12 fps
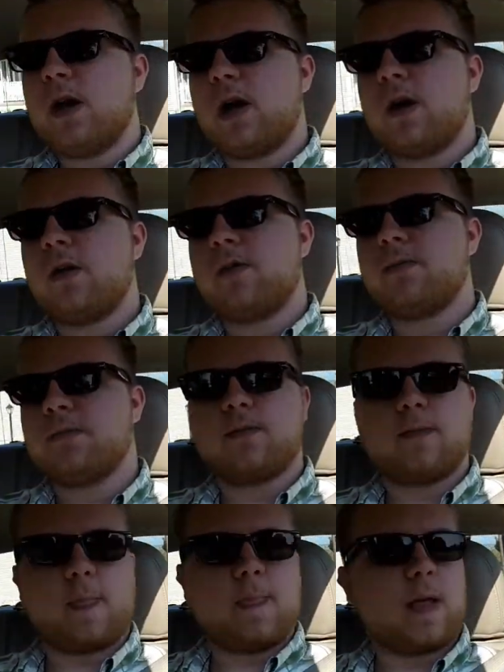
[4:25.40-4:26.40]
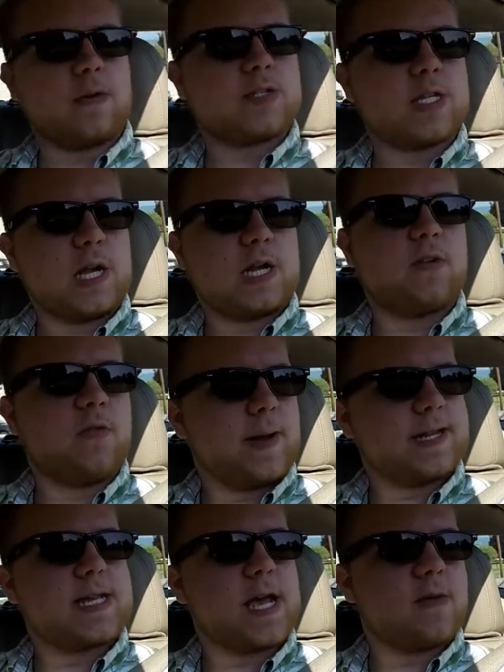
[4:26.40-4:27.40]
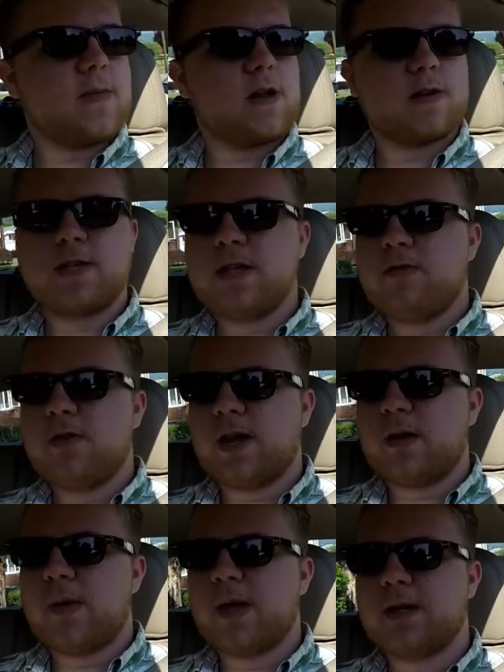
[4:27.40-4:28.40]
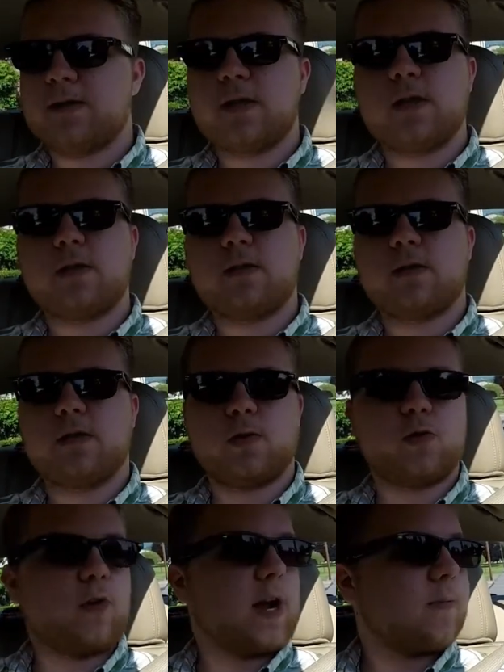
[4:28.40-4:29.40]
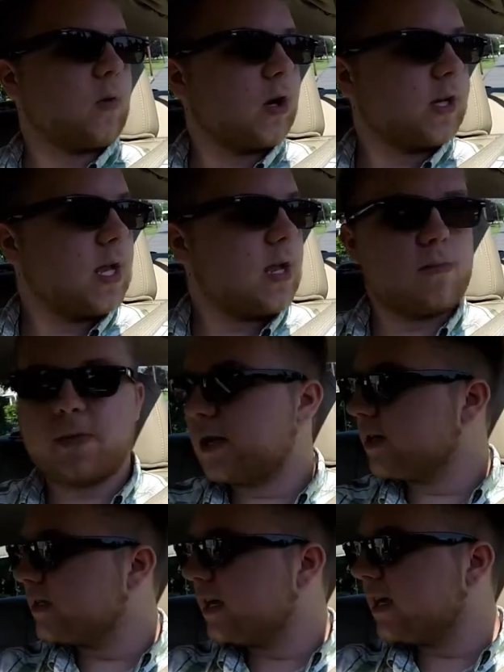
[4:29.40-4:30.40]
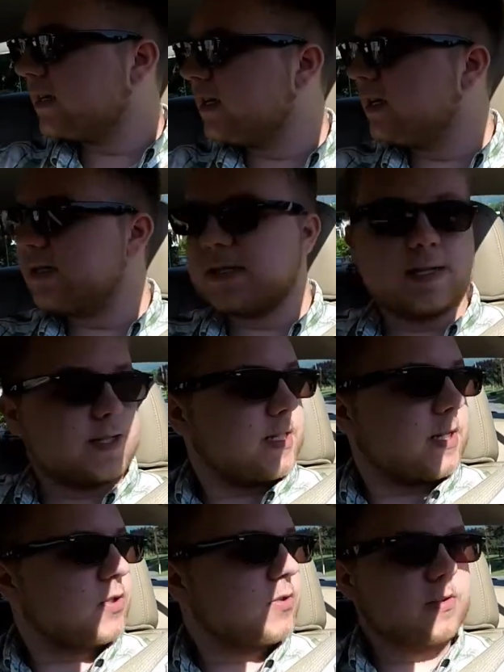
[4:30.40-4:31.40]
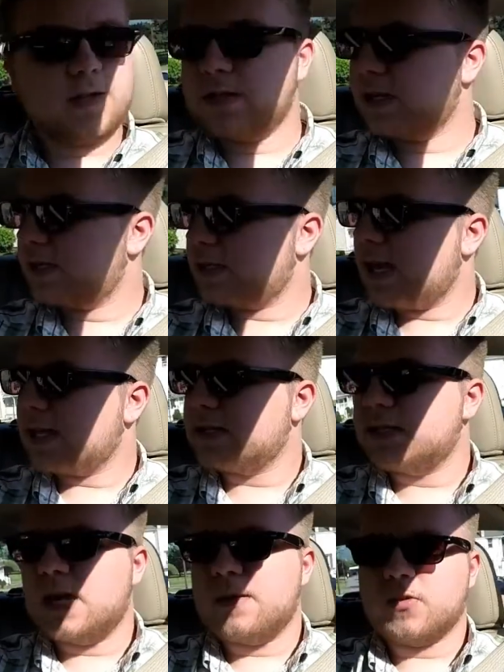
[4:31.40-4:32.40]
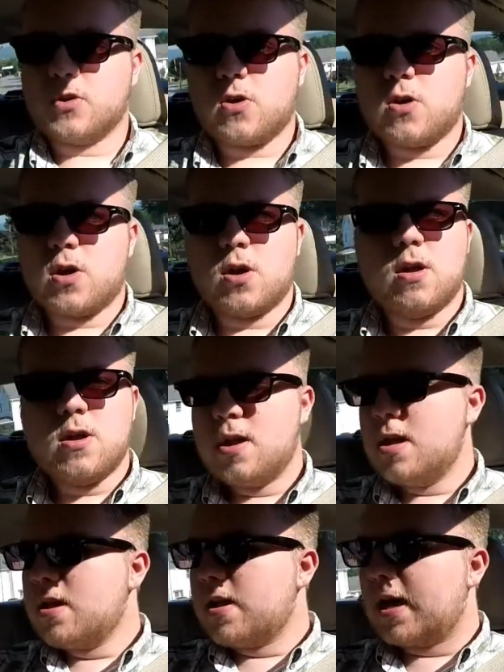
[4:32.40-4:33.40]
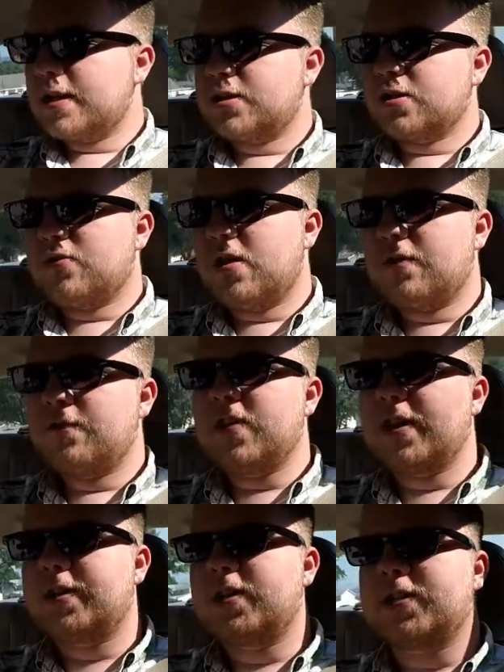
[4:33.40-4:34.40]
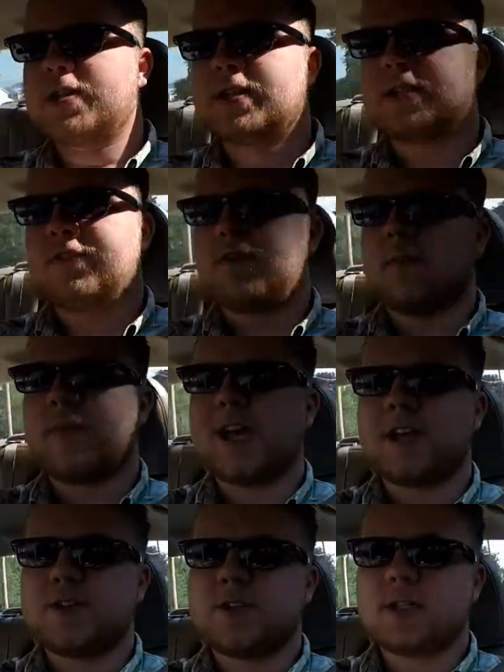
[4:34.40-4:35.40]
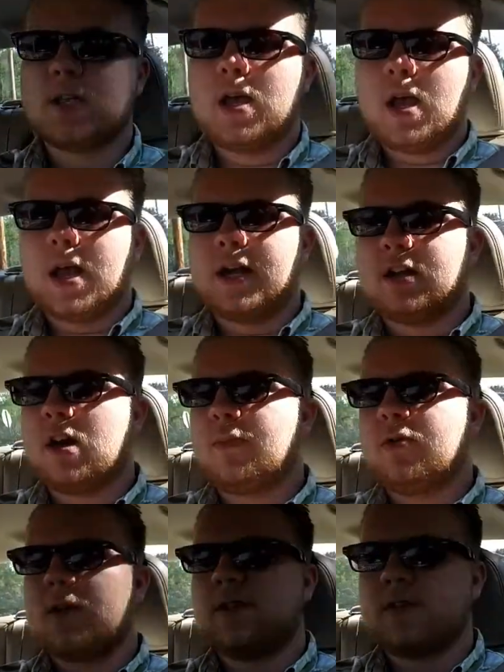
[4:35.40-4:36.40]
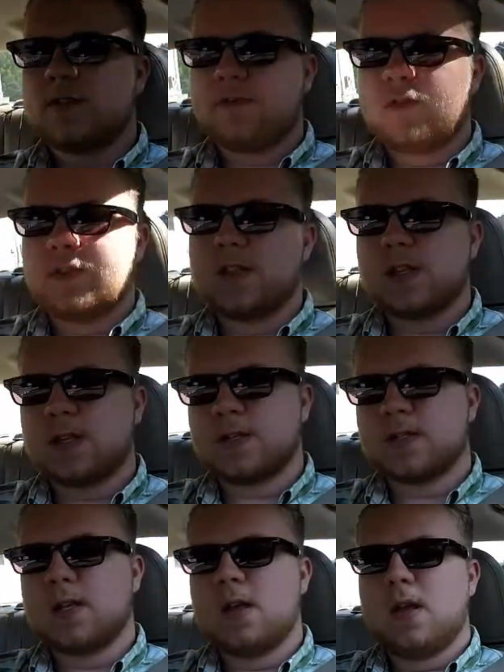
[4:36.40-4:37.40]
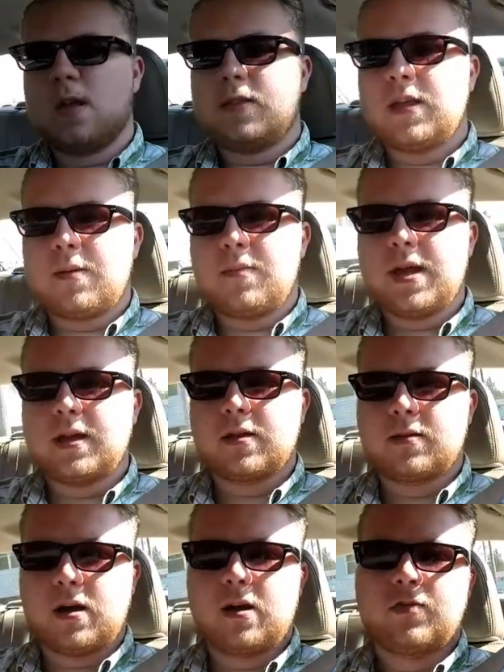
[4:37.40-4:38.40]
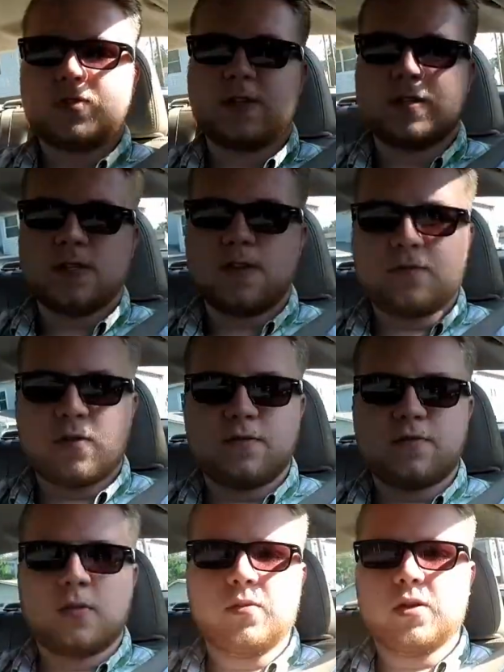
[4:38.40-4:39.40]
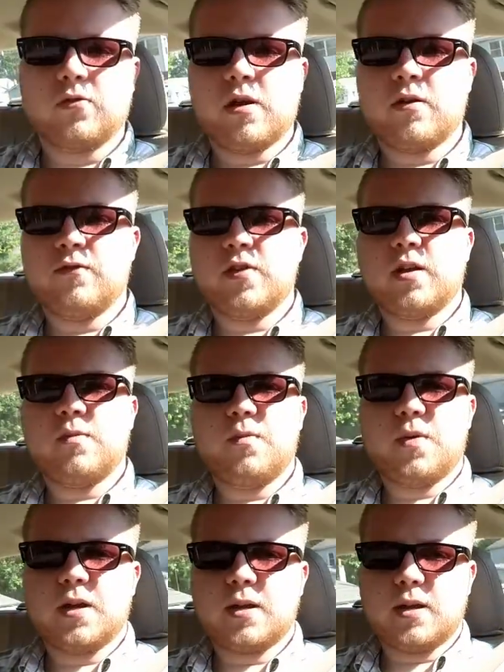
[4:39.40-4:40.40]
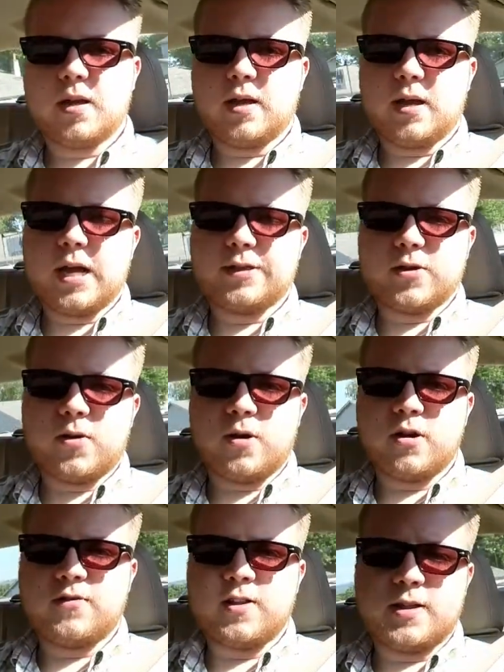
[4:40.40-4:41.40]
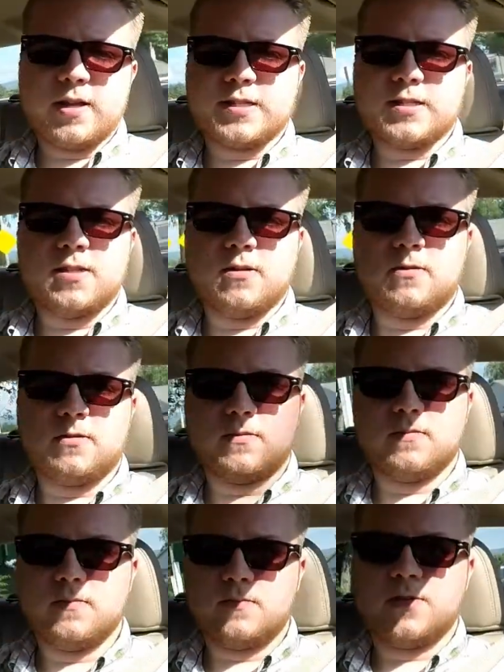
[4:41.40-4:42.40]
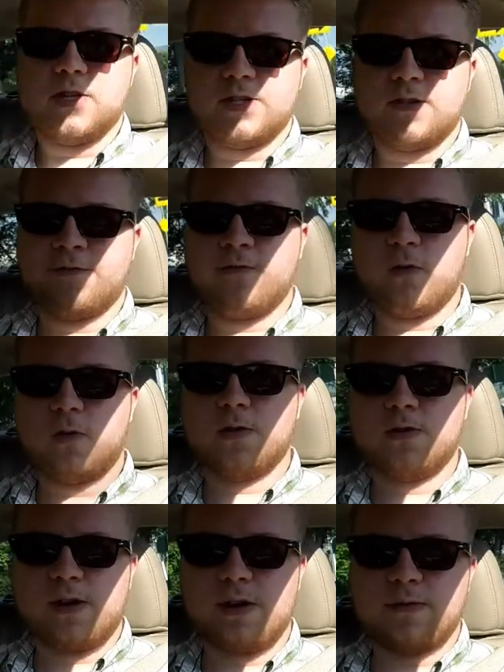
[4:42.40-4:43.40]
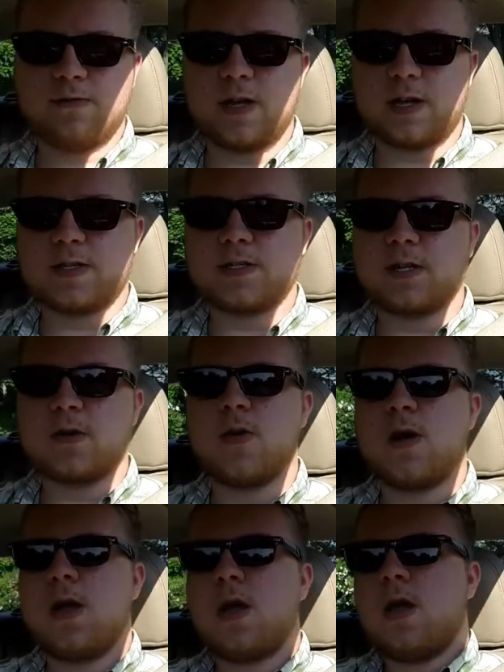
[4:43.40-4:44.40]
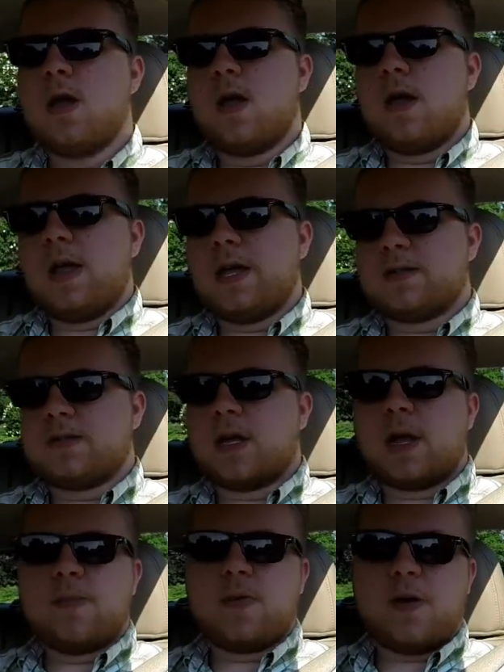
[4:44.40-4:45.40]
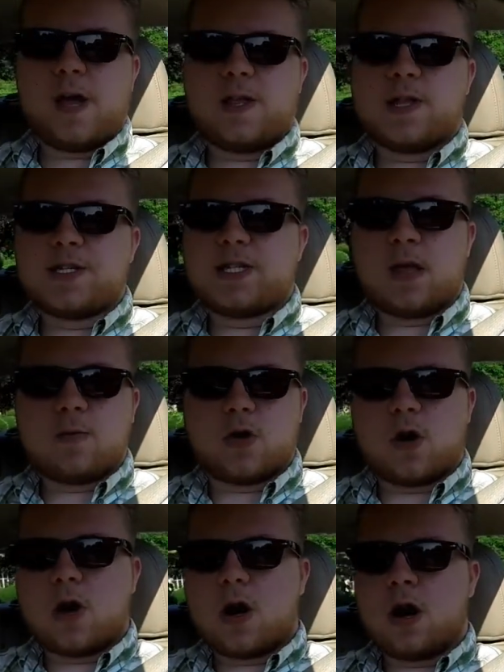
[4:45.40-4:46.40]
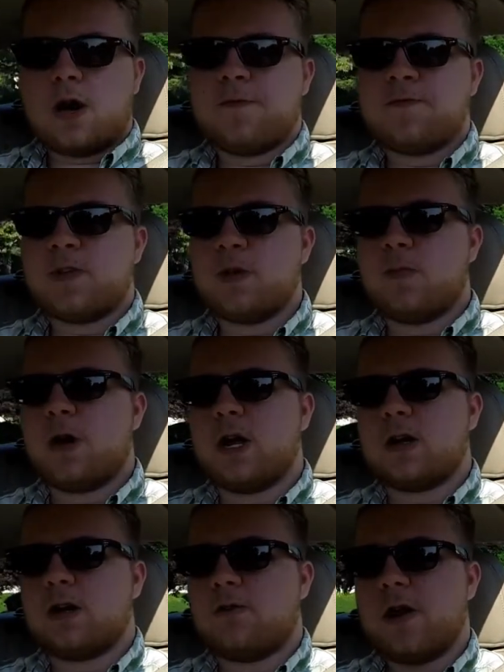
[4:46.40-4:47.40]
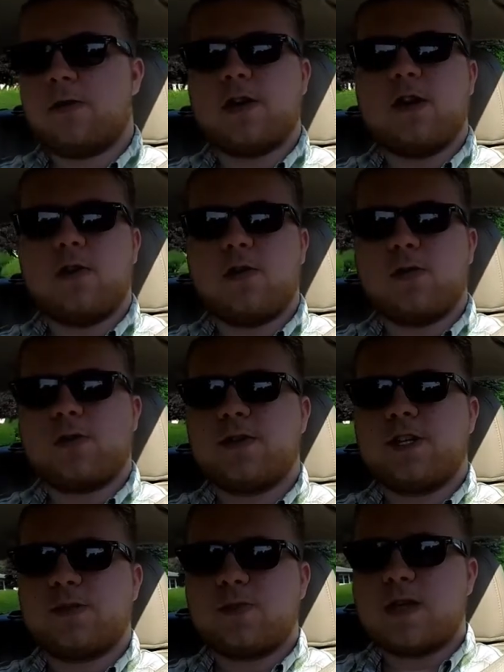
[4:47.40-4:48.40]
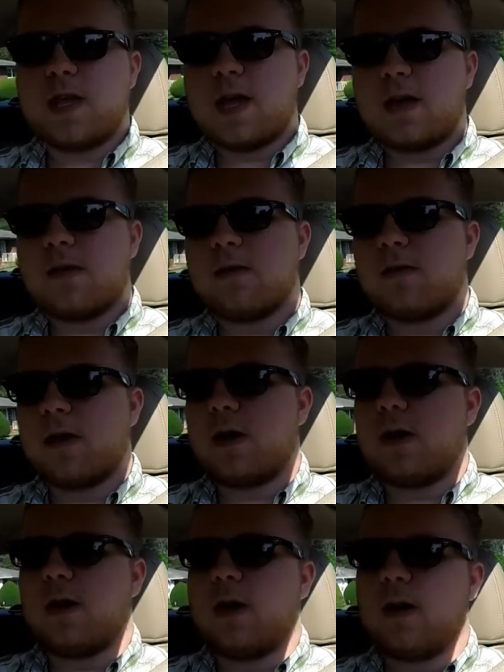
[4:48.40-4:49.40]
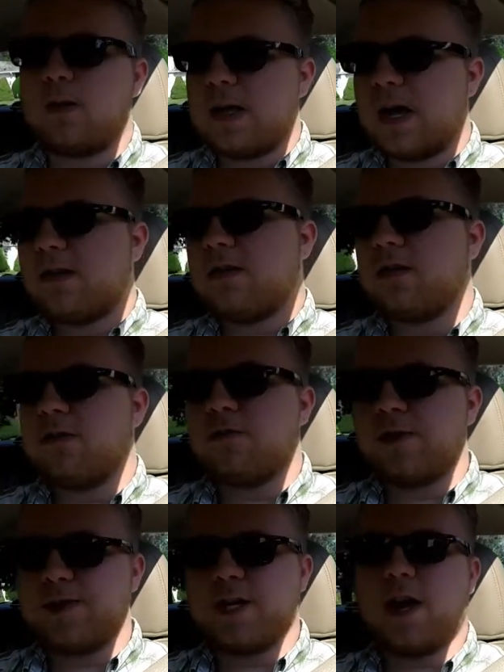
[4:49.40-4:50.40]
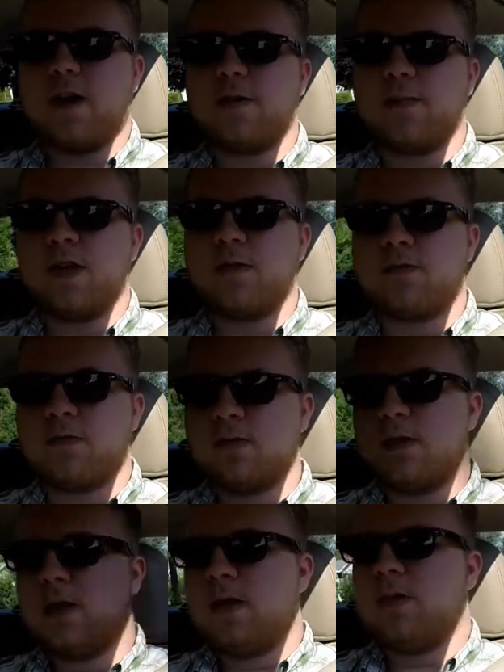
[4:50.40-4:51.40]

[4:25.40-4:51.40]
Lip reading: I was talking to my dad about it, and he recommended the Grand Marquis because that is essentially the exact same car as the Crown Vic. It just has different badges and a couple other different things that make it obviously different from the Crown Vic, but at the heart of it, it's still just a Ford Crown Vic. So I'd be buying the same car, but around here in Northeast PA, a lot of retired people